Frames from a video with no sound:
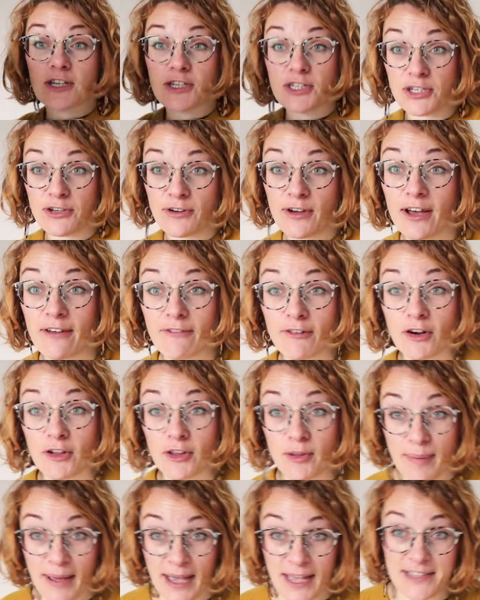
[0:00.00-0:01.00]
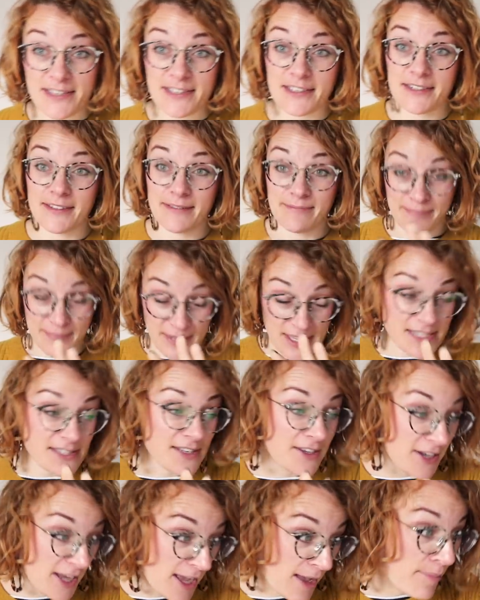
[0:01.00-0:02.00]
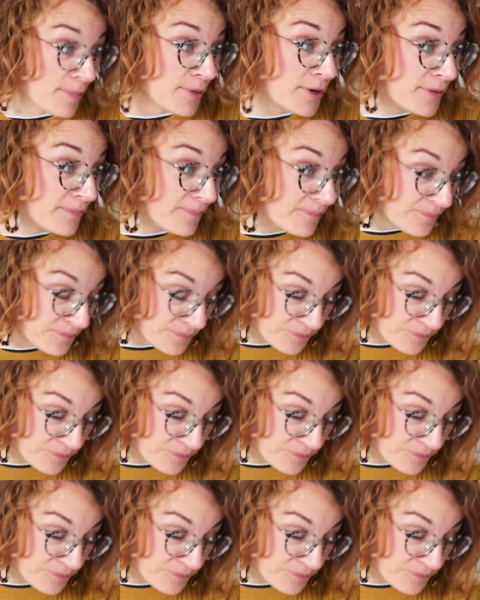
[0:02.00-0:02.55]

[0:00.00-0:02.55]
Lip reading: going to do it. I've got the pattern. It's going to happen.